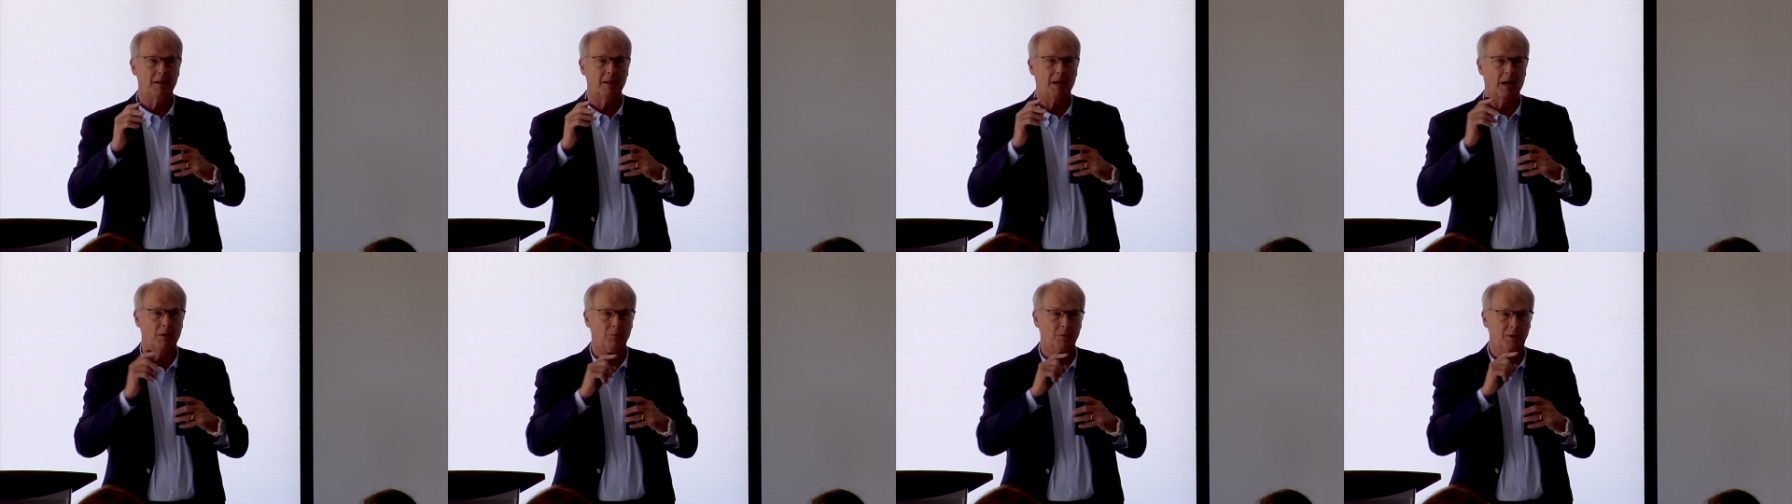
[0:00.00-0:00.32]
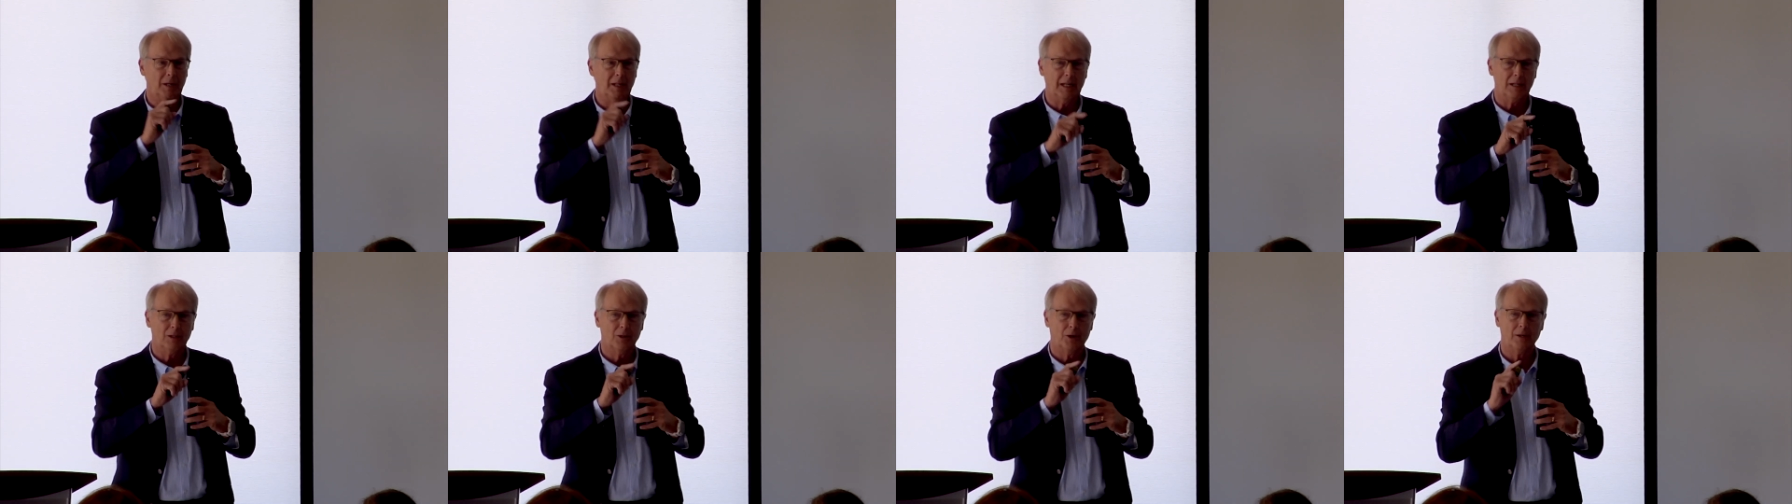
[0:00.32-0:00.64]
I
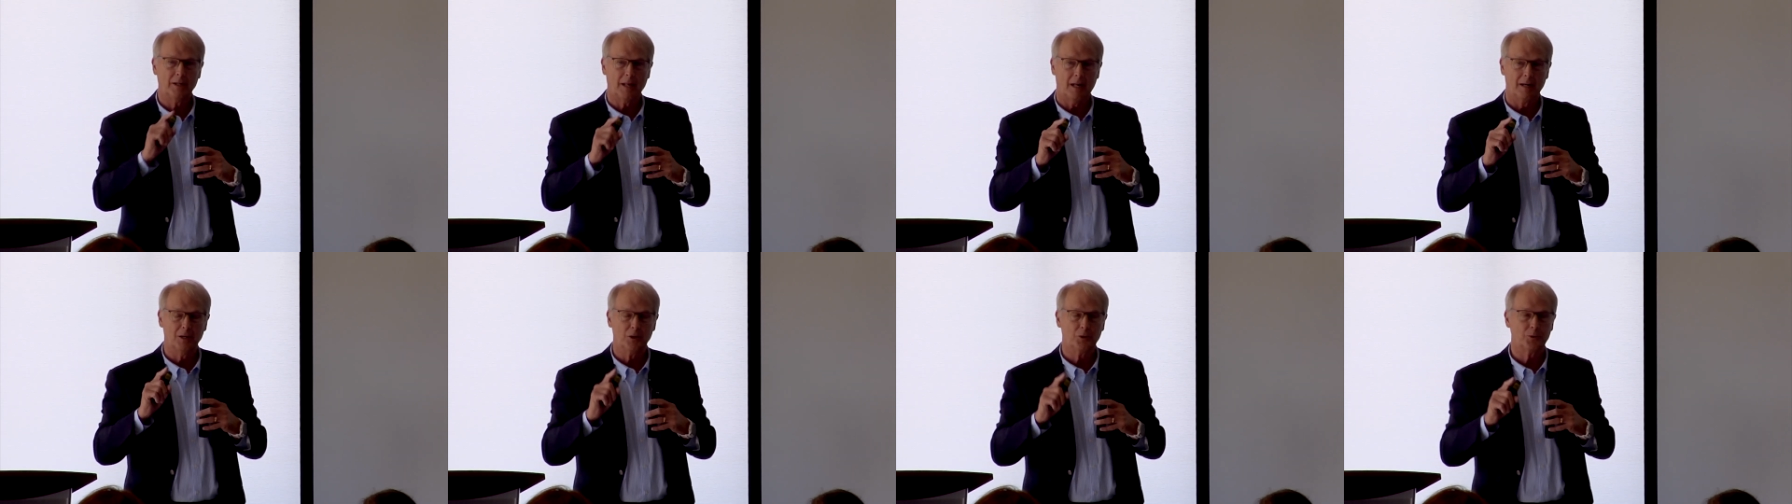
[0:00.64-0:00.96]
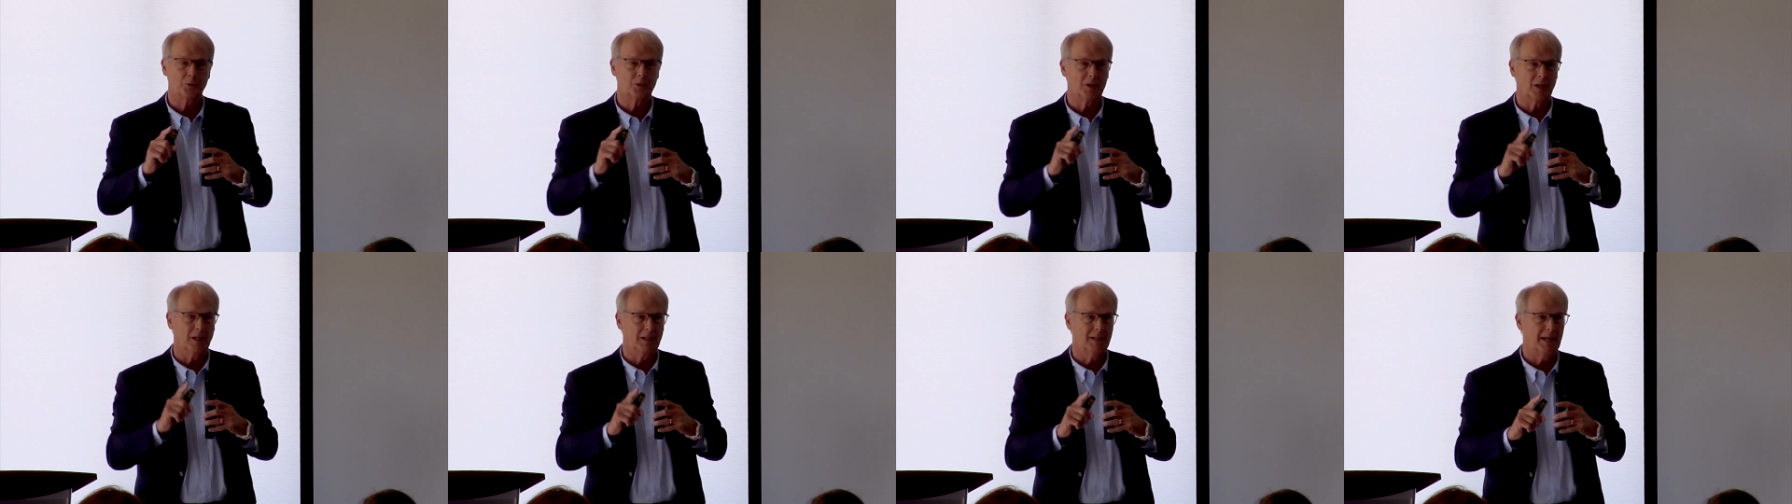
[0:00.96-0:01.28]
really learned that
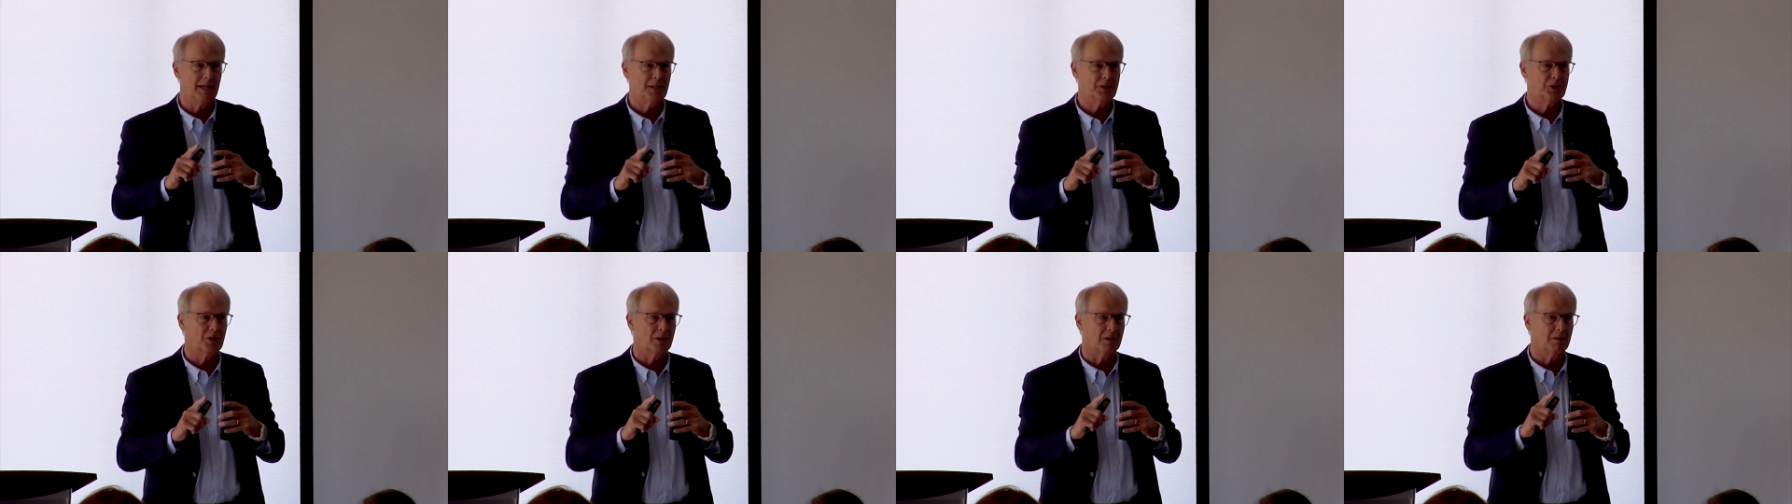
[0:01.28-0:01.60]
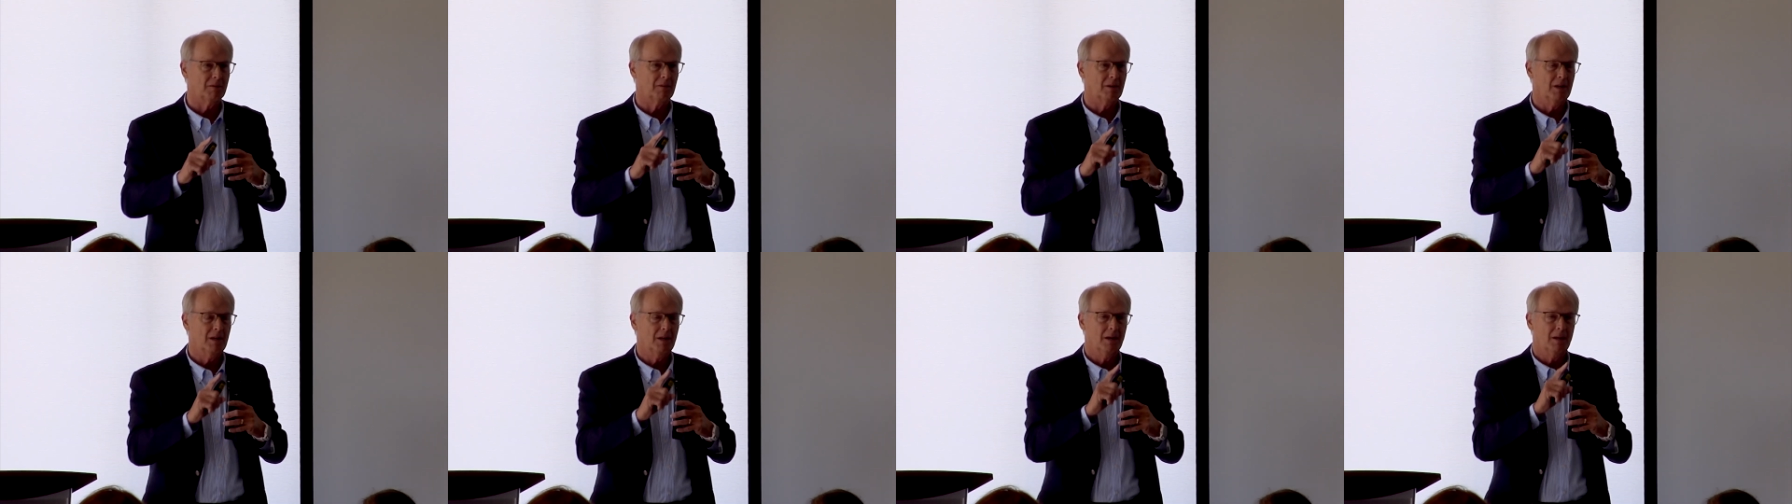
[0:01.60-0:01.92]
interesting lesson